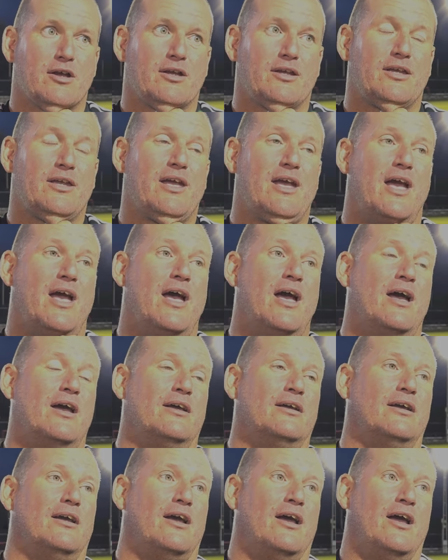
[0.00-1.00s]
Yeah,
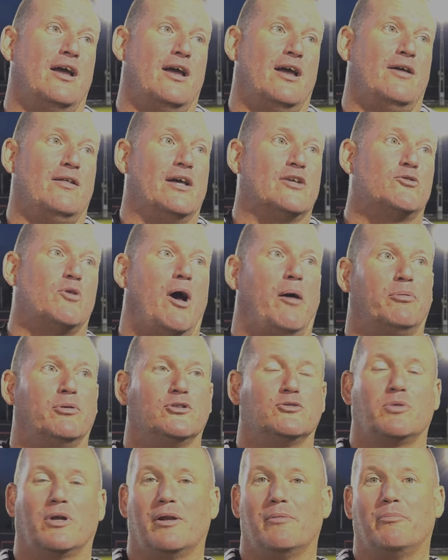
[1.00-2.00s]
that's what
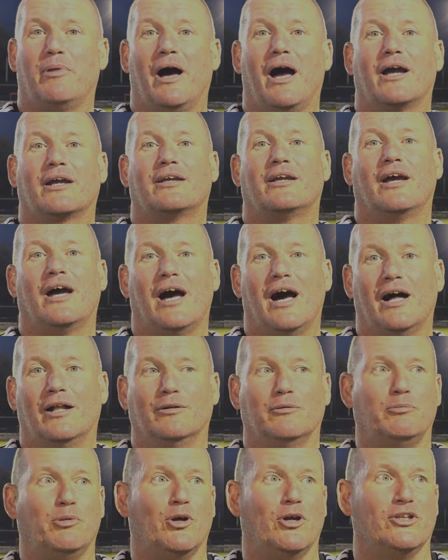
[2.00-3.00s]
happens when I'm back.
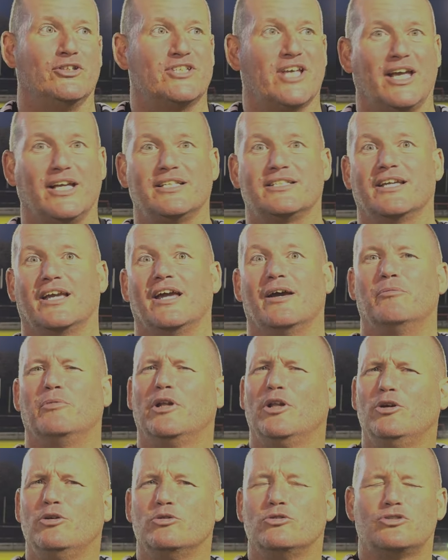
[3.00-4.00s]
Al Byrne takes it and we
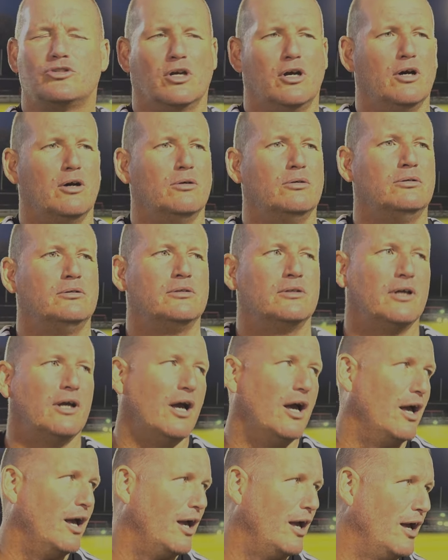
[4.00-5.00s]
lose, so
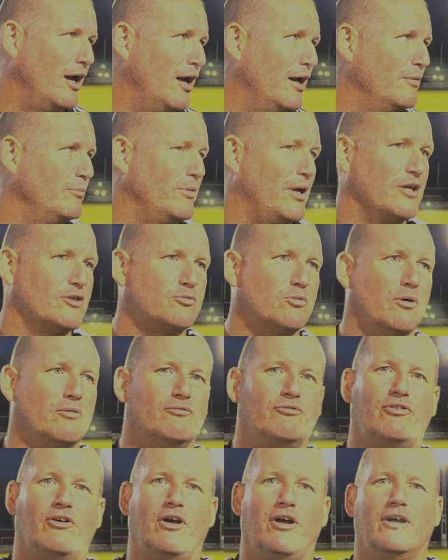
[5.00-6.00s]
that's one
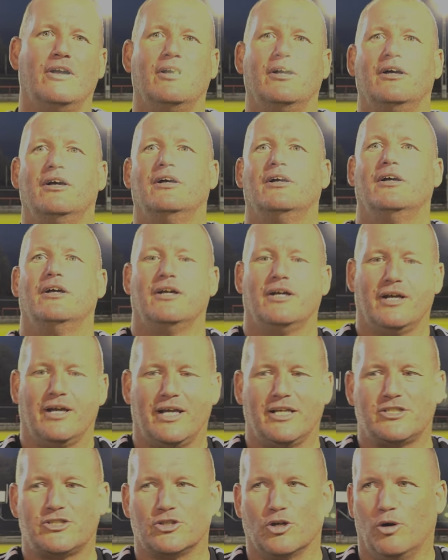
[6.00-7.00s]
for
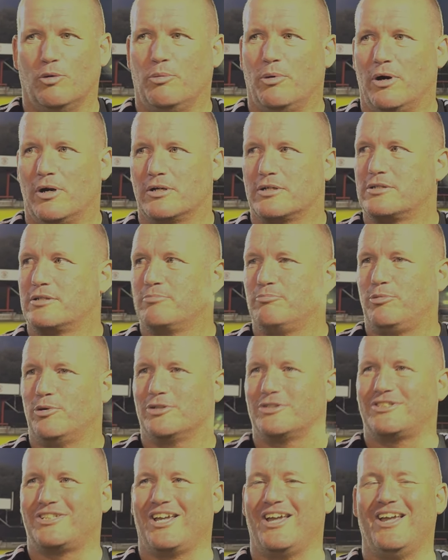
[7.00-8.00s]
his soapbox.
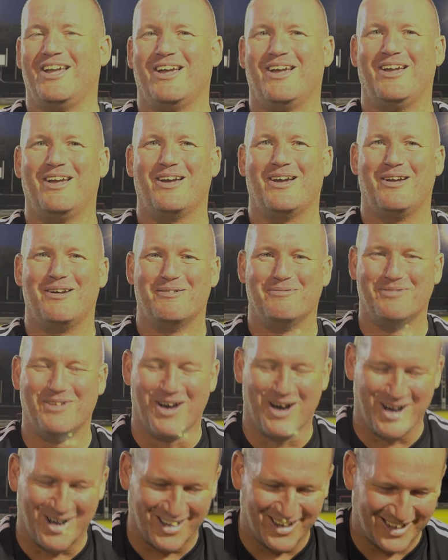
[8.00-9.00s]
But
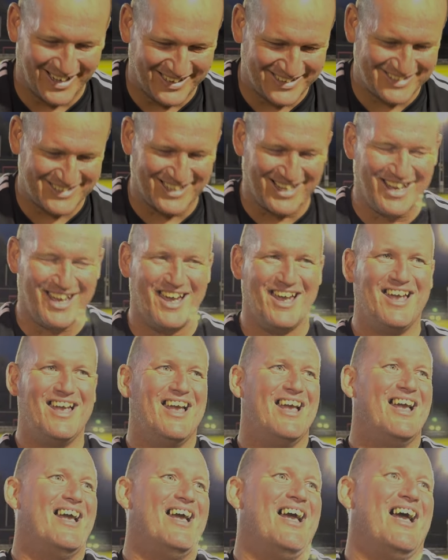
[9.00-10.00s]
no, it's.
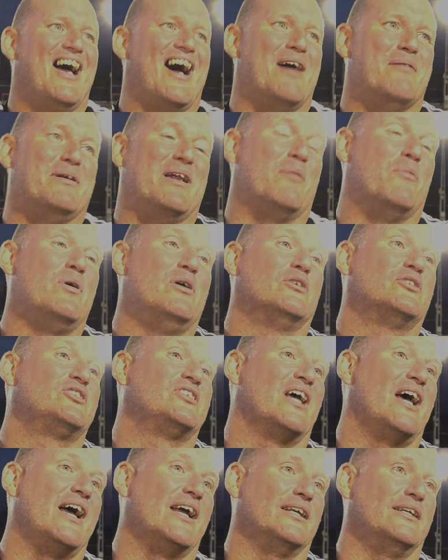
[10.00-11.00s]
I mean, I will
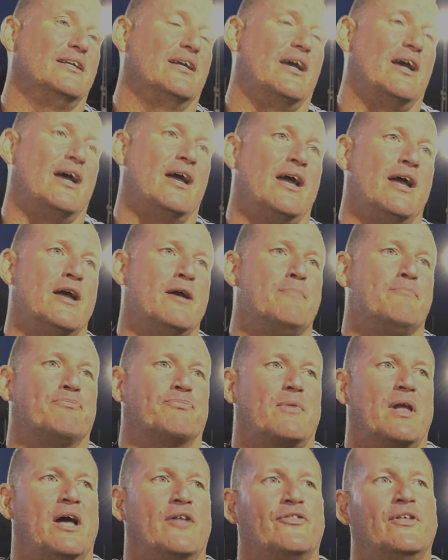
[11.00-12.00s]
say,
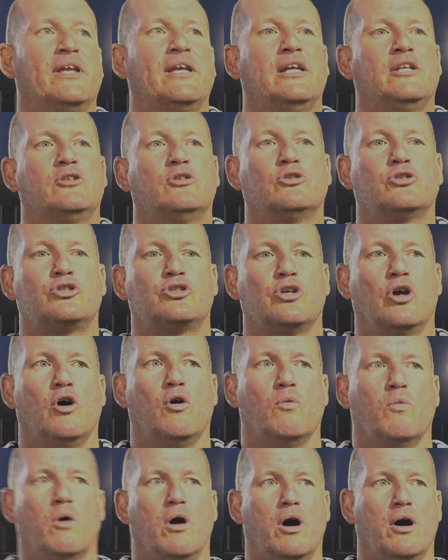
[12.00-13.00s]
I think it does show
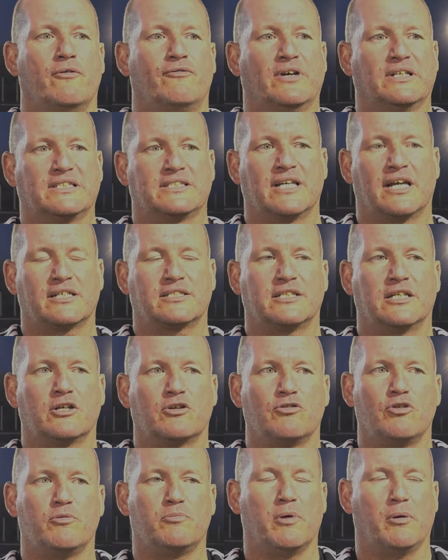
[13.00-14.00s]
what a fantastic
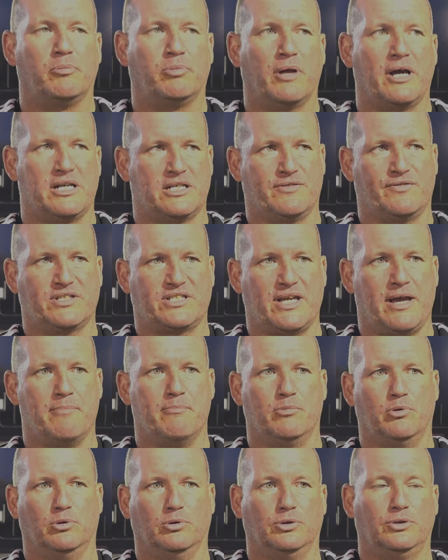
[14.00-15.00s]
group of players have
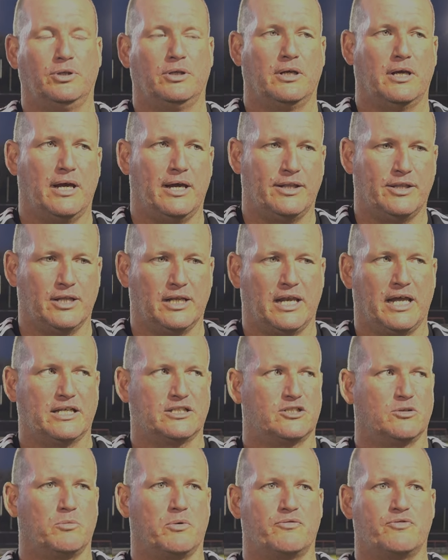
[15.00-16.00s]
assembled and the lads
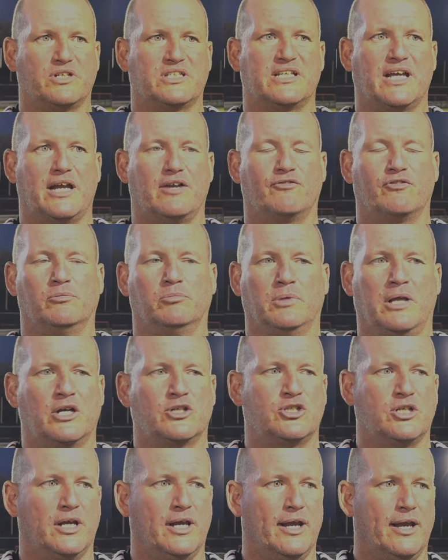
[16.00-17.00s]
that we've retained from
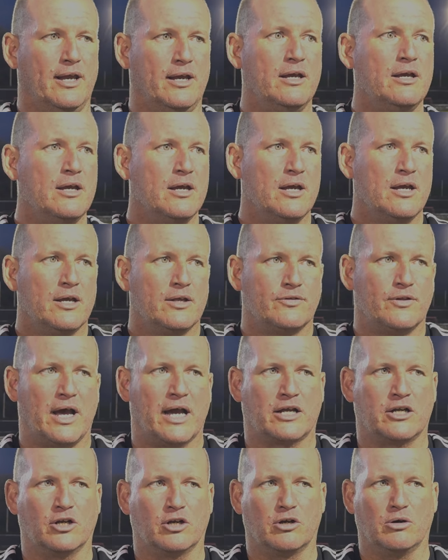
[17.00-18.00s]
last year, that I
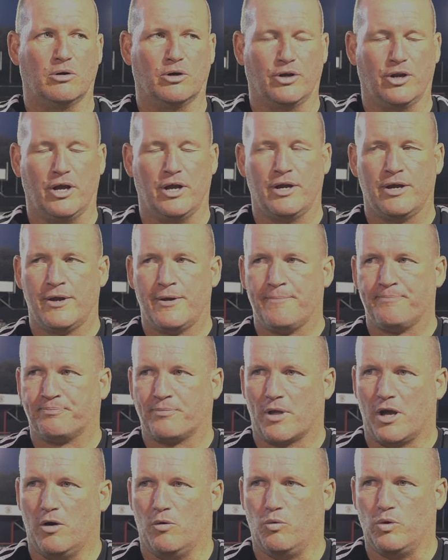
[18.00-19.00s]
can go on a
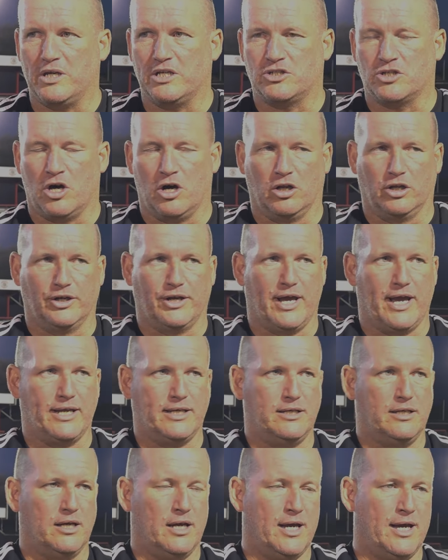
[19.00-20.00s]
week's holiday
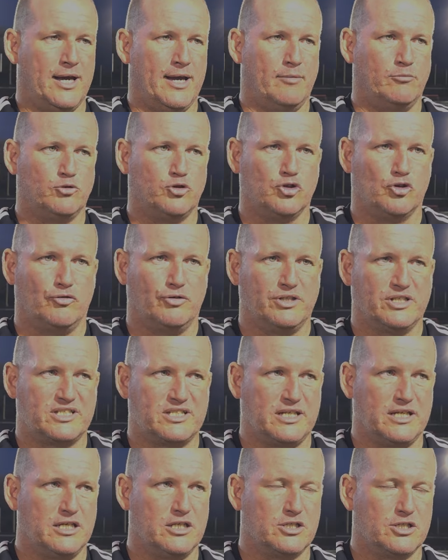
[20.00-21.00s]
during the
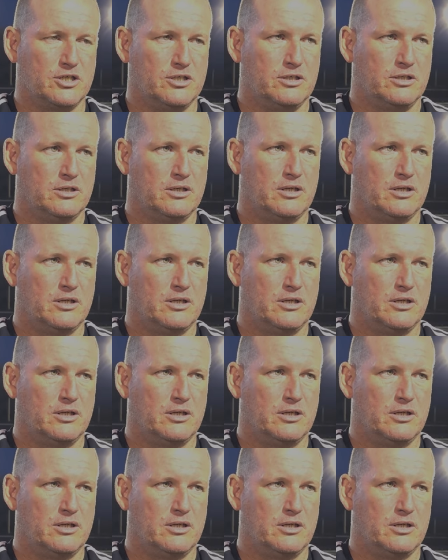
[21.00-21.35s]
season,